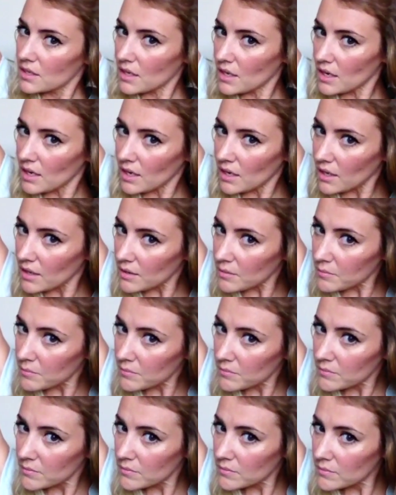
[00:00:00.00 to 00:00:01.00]

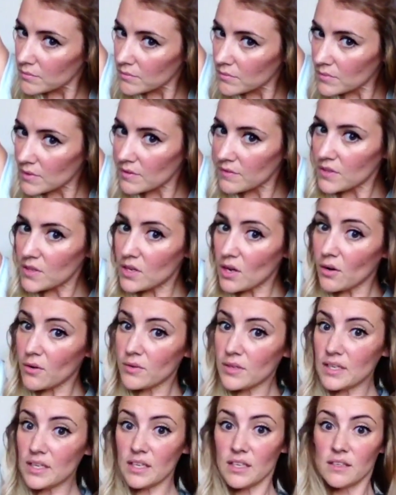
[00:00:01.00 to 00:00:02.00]
If you
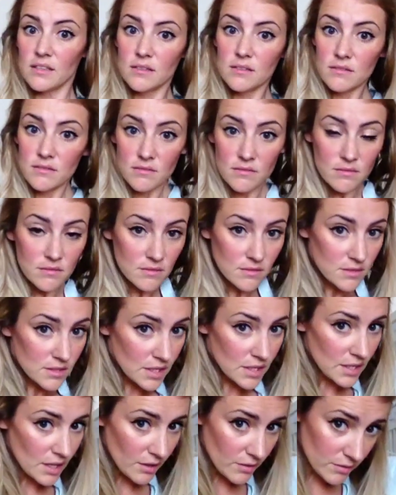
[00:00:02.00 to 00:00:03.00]
don't need,
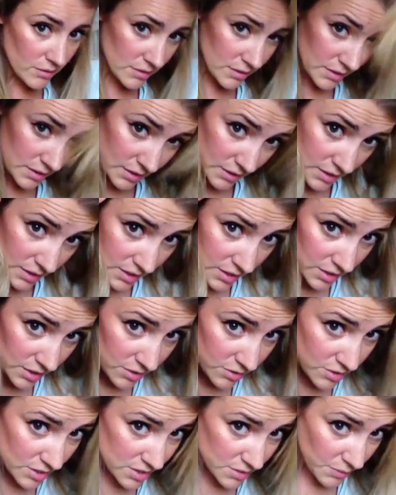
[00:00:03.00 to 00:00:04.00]
you know, you
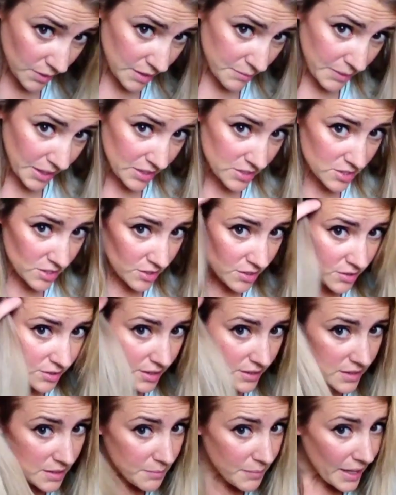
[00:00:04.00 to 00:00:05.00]
just want to make sure you
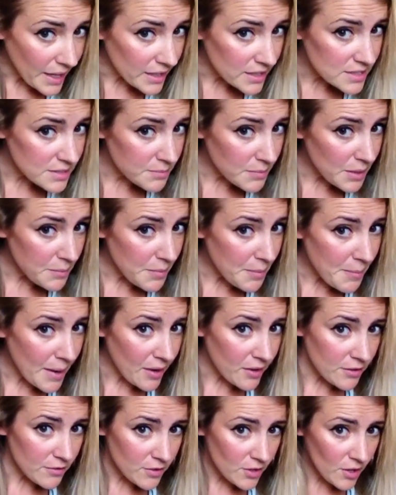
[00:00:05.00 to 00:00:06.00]
get the maximum
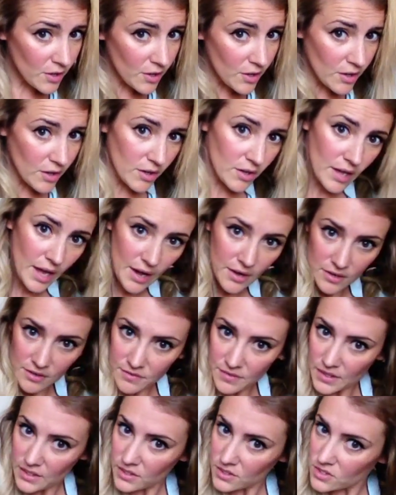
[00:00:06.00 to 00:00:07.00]
amount of curl out of
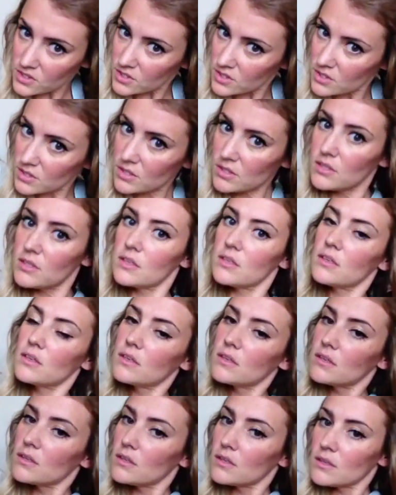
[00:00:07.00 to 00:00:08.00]
each
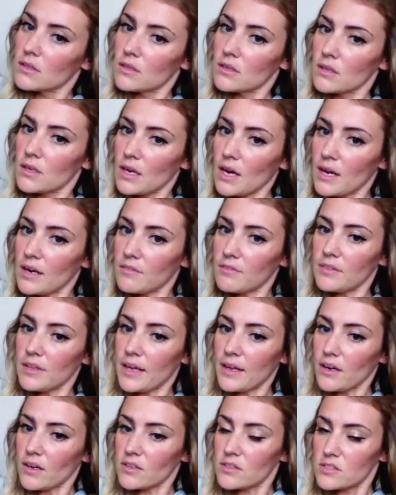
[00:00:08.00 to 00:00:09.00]
kind of
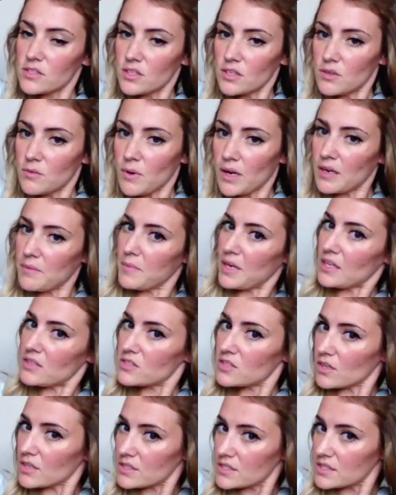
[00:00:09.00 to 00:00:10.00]
layer. So you want to make
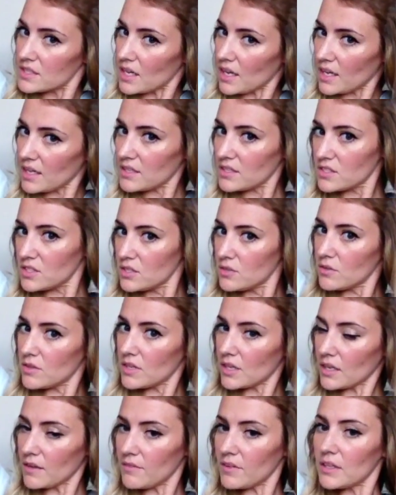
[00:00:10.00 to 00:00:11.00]
sure it's not too
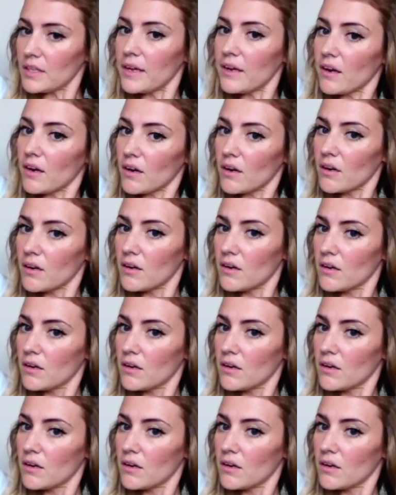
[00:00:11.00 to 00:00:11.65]
thick of a layer.